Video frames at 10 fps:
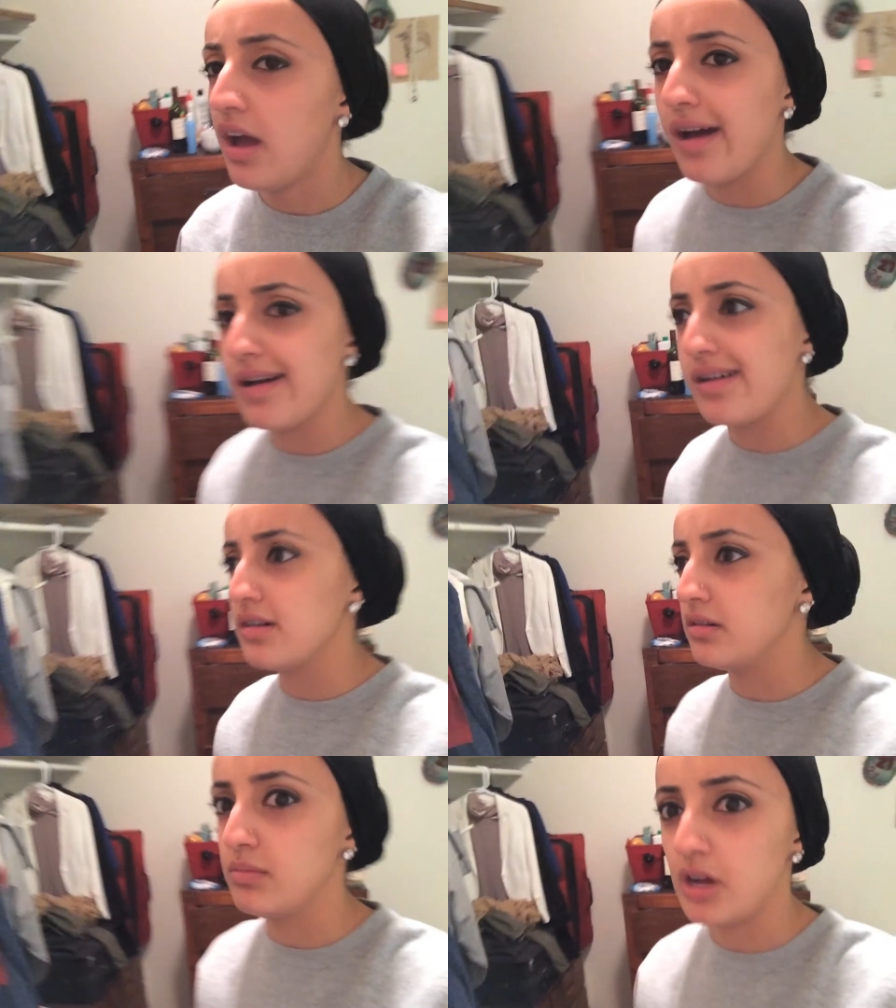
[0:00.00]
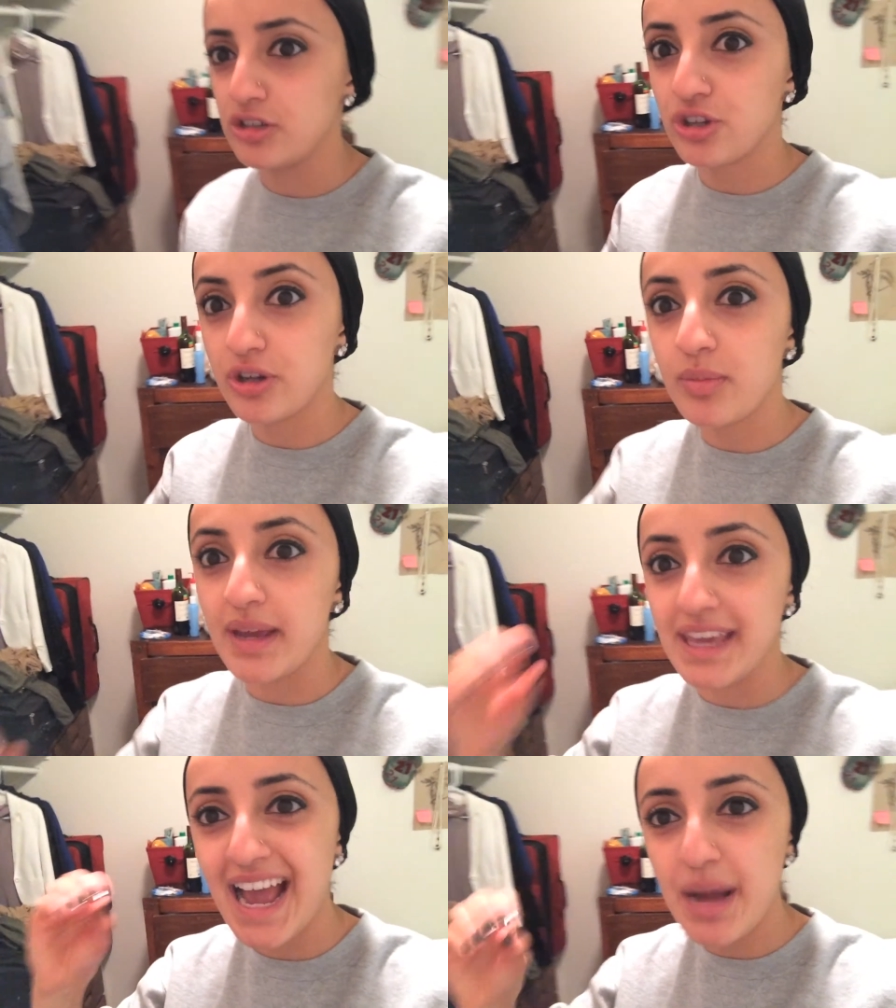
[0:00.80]
I'll show you my
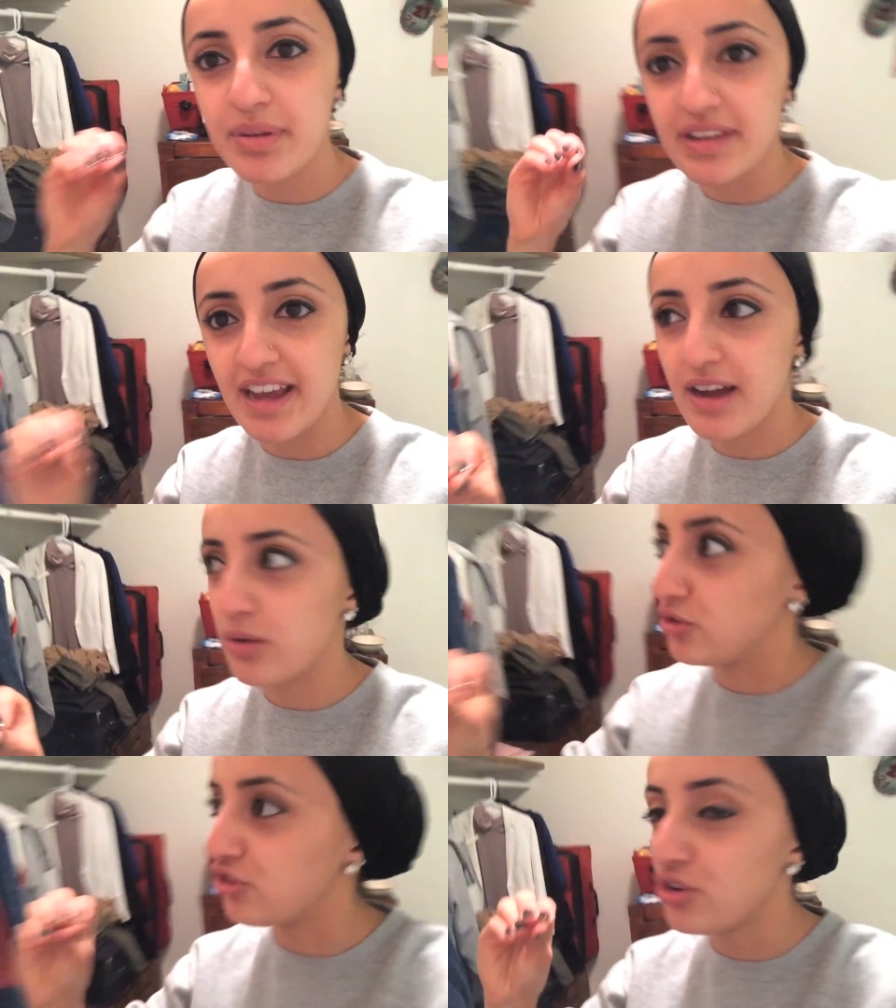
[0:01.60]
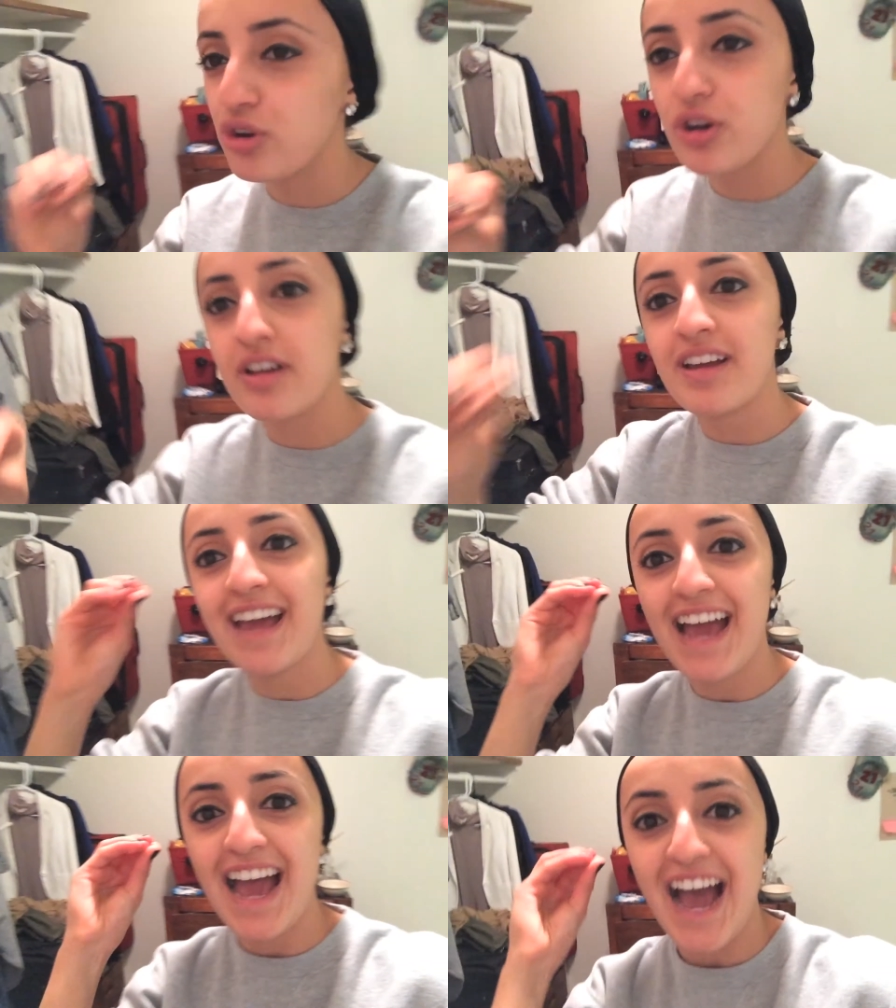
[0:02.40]
cap and gown, which took
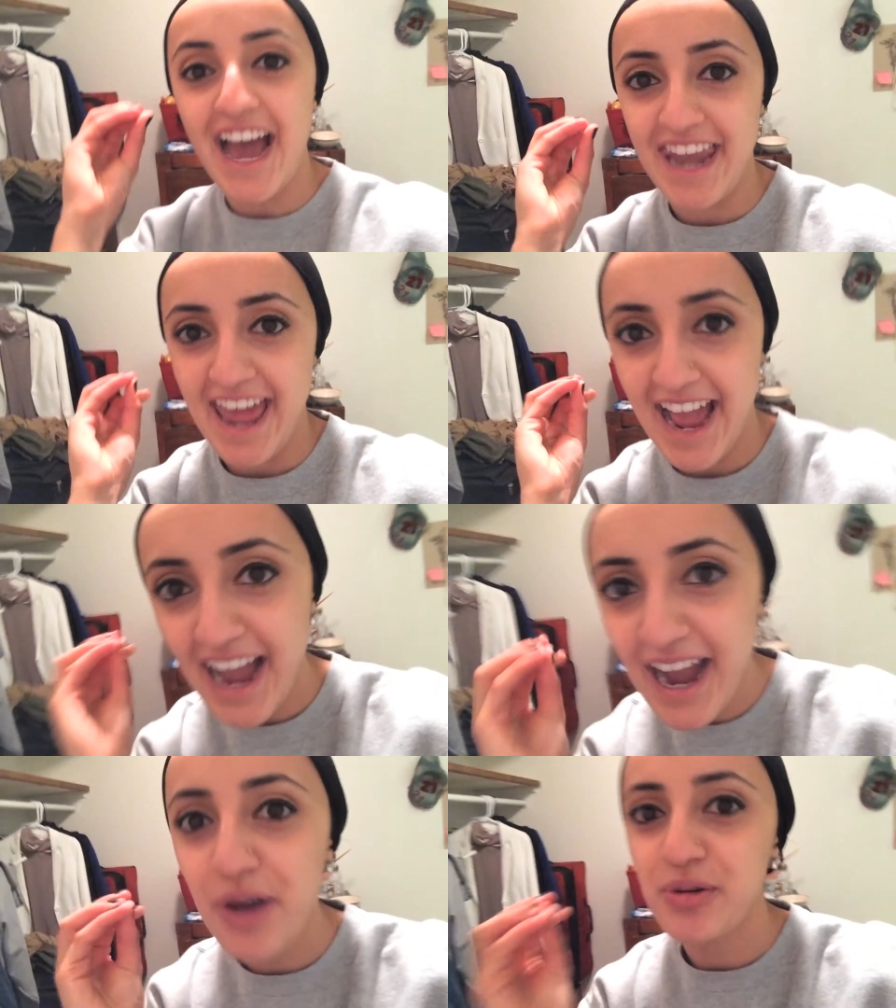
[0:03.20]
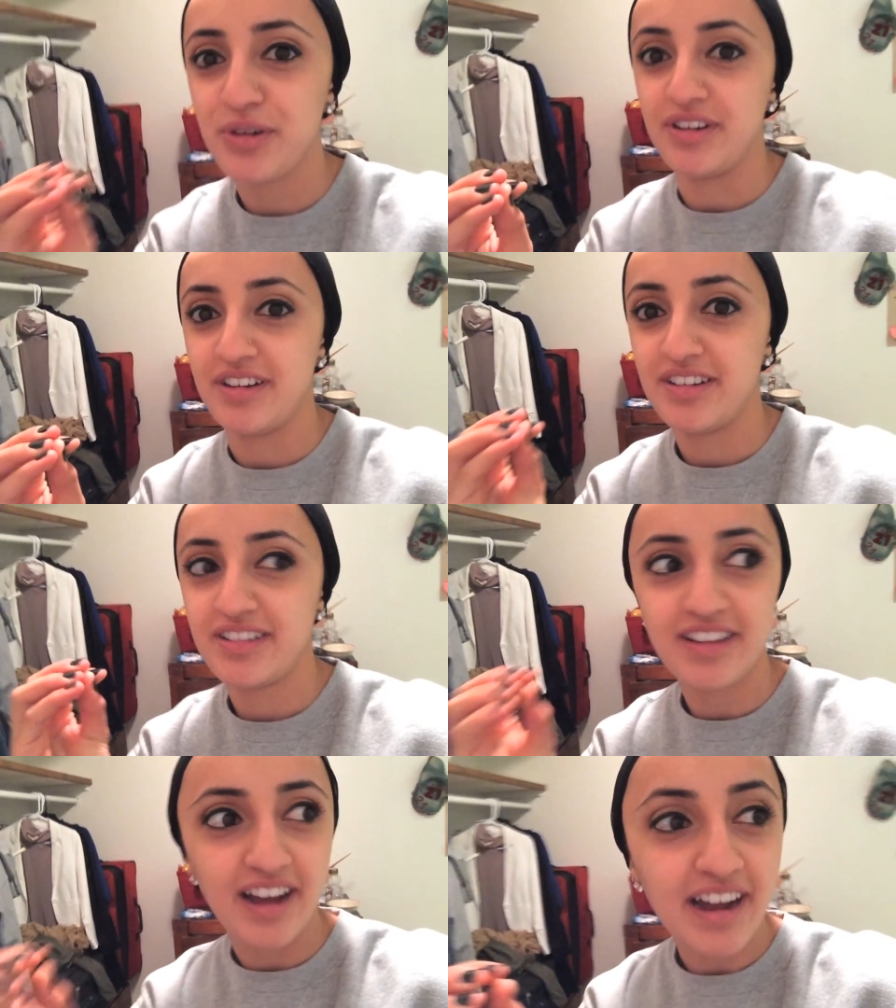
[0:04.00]
an hour
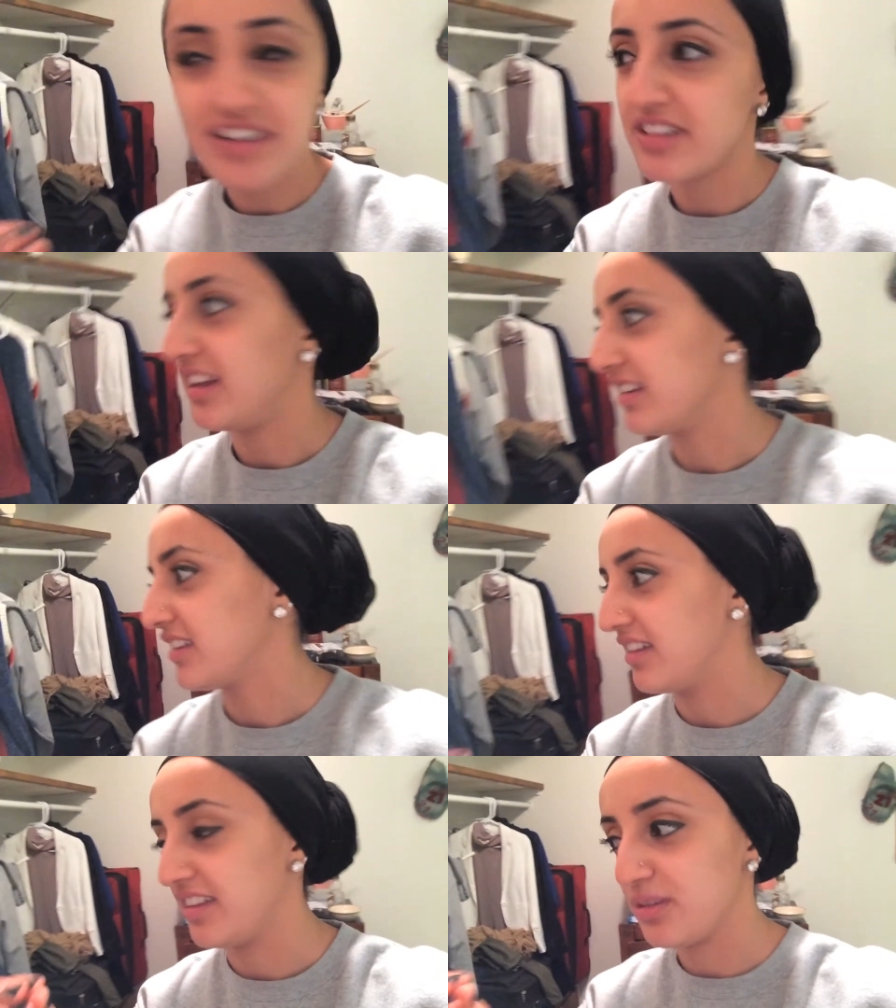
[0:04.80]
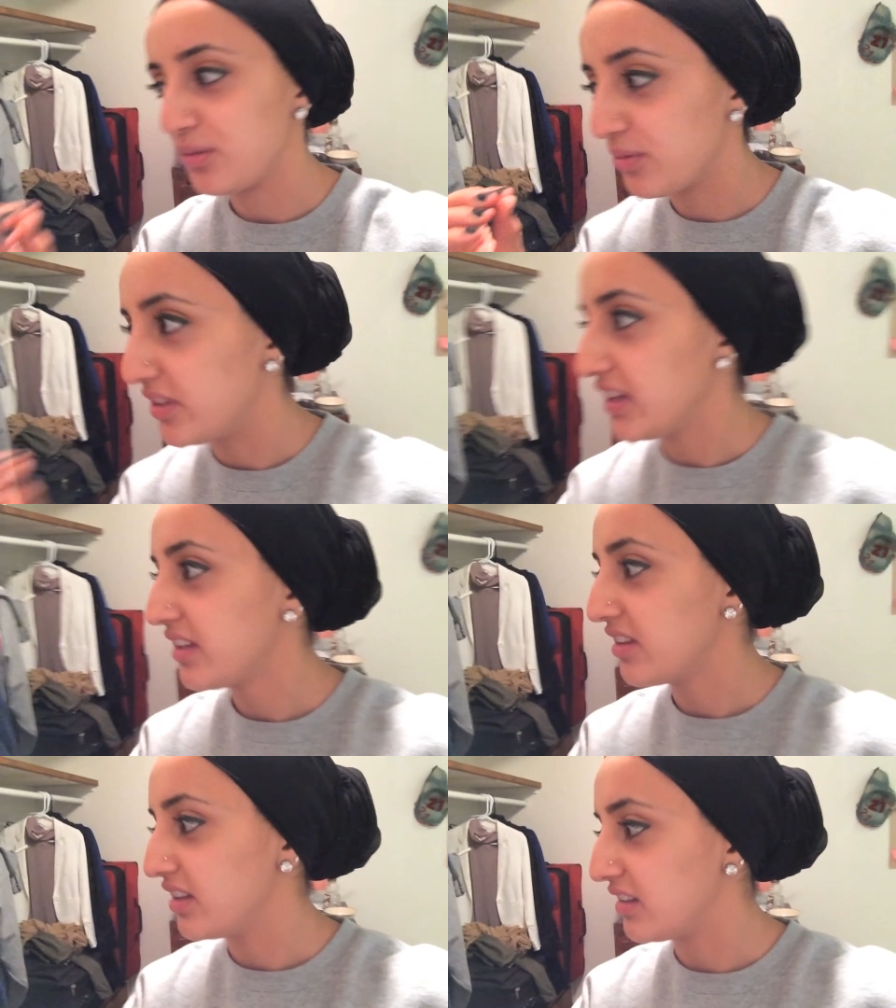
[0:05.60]
to iron last night. Like, it was
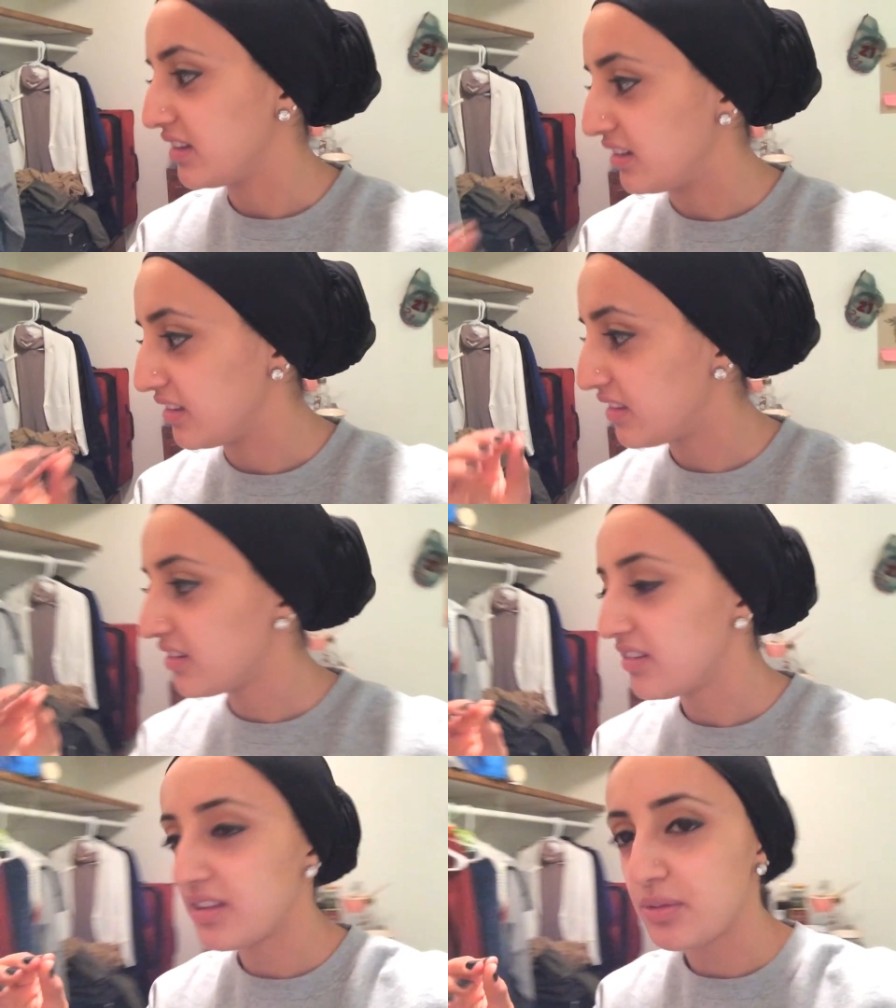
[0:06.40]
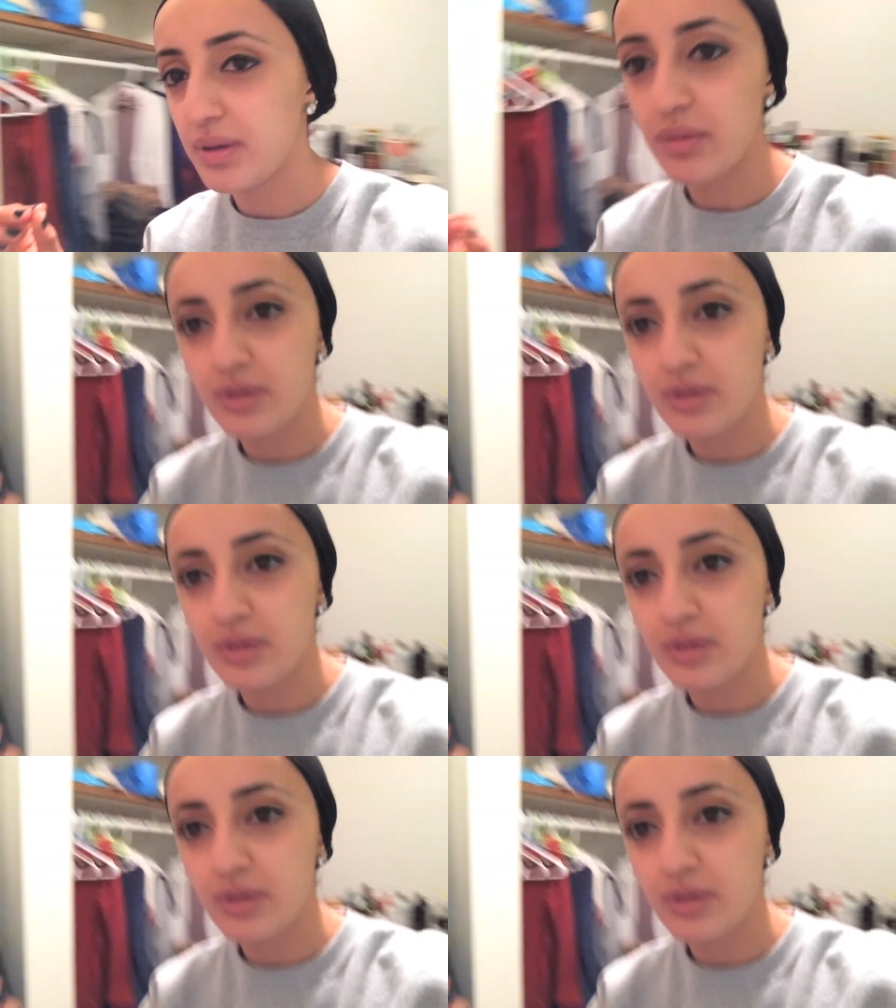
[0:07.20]
ridiculous, and it's still not the way I